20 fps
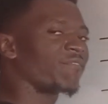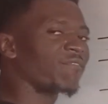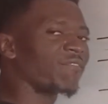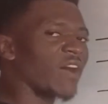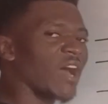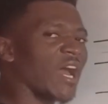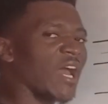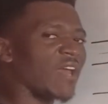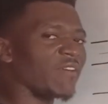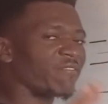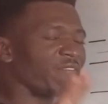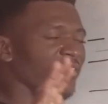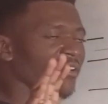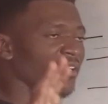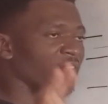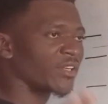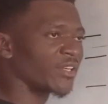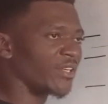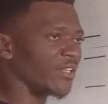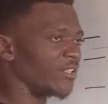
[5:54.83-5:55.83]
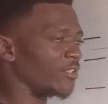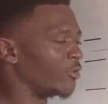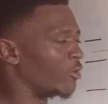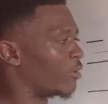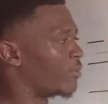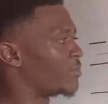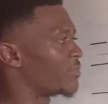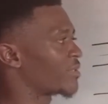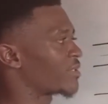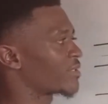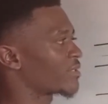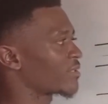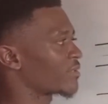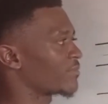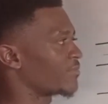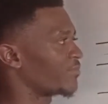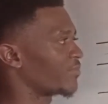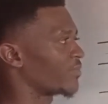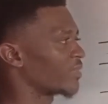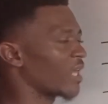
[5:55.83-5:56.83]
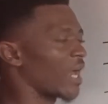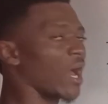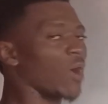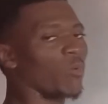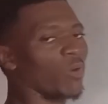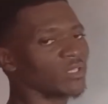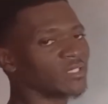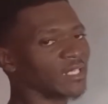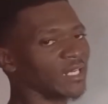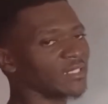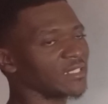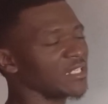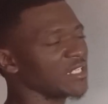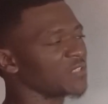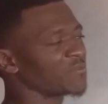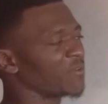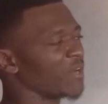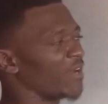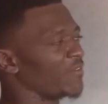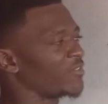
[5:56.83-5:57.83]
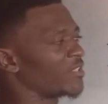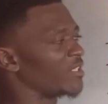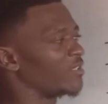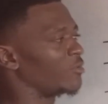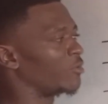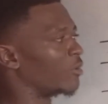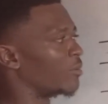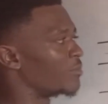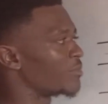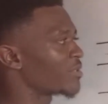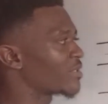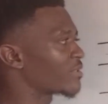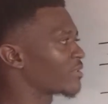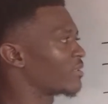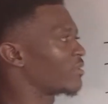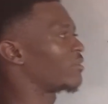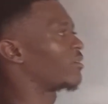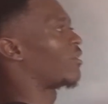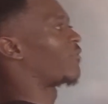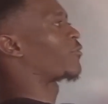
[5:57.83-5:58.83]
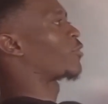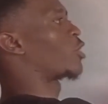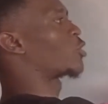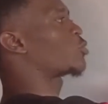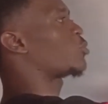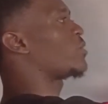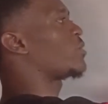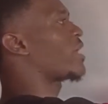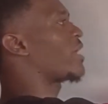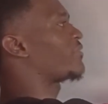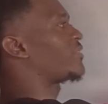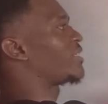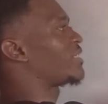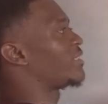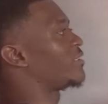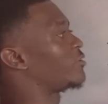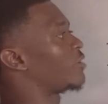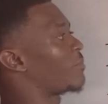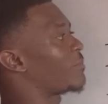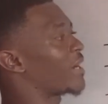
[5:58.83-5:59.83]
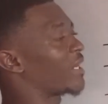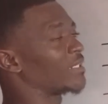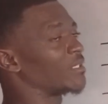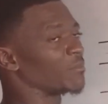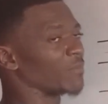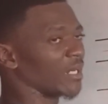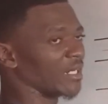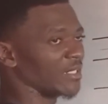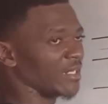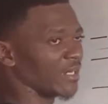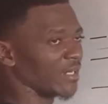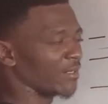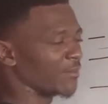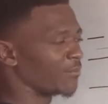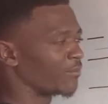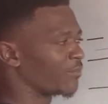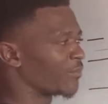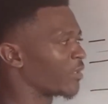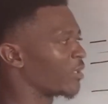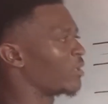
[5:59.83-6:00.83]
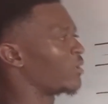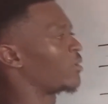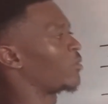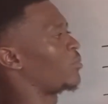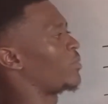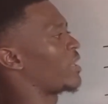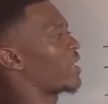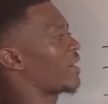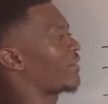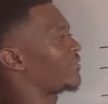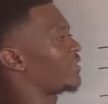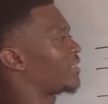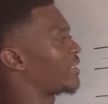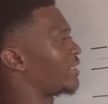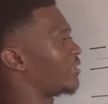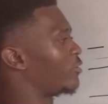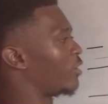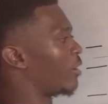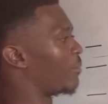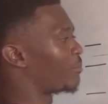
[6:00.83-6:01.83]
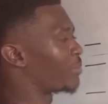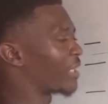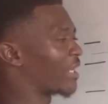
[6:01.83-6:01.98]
5 kingdoms. And what are these 5 kingdoms? Of course, we have the kingdom Animalia, we have the kingdom